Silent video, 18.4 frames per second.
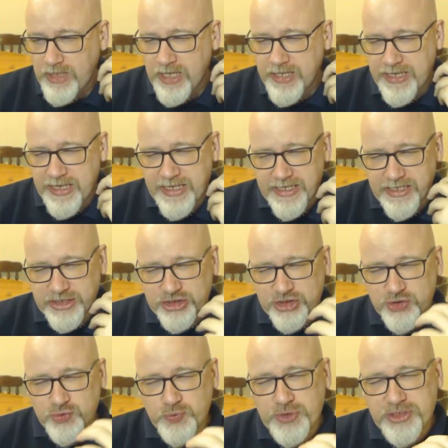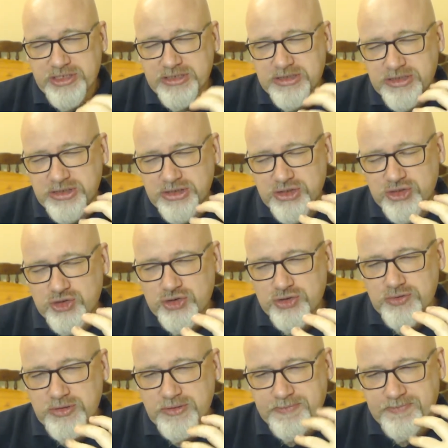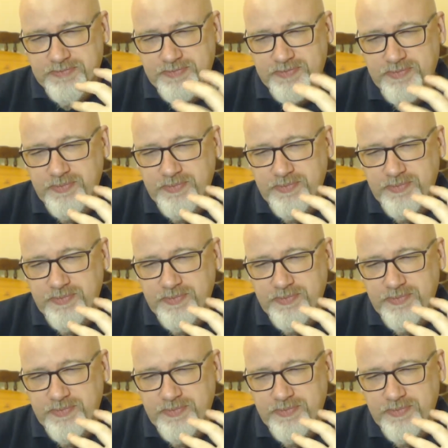and then you get the sweetness of the